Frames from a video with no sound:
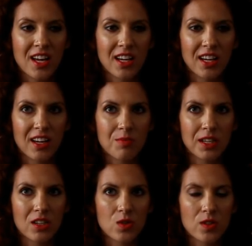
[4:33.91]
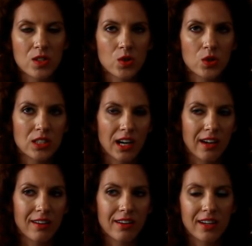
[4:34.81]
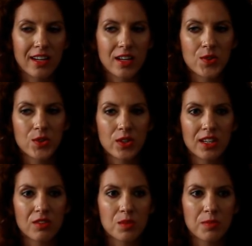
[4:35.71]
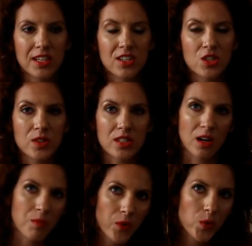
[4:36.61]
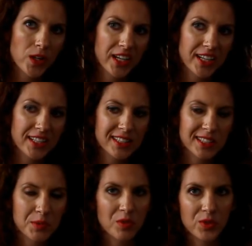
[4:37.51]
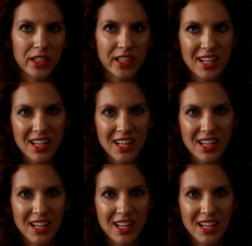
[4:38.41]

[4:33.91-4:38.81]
eat because she was so tired, and then usually it was because she was up the whole night before.